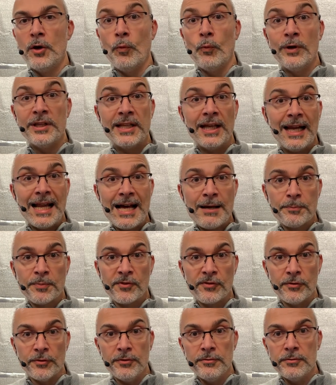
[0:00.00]
with the
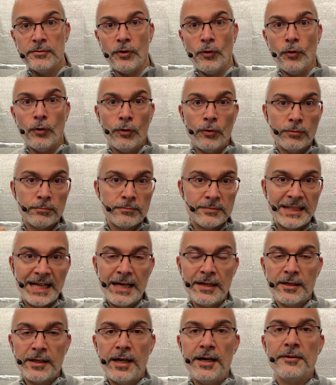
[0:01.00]
Lapsun or
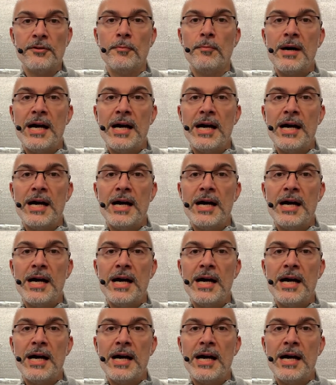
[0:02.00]
that kind of